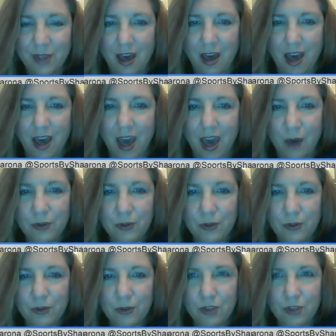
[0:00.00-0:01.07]
I was
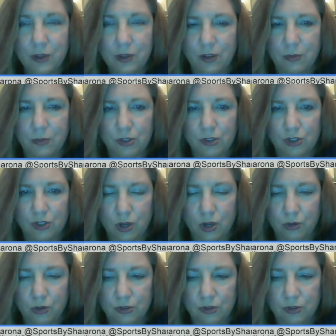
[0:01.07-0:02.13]
always on the Butch
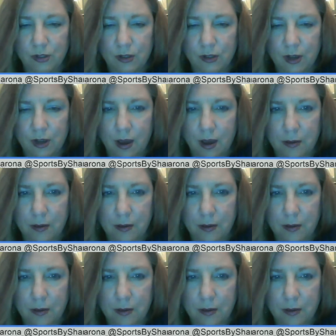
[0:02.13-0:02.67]
Jones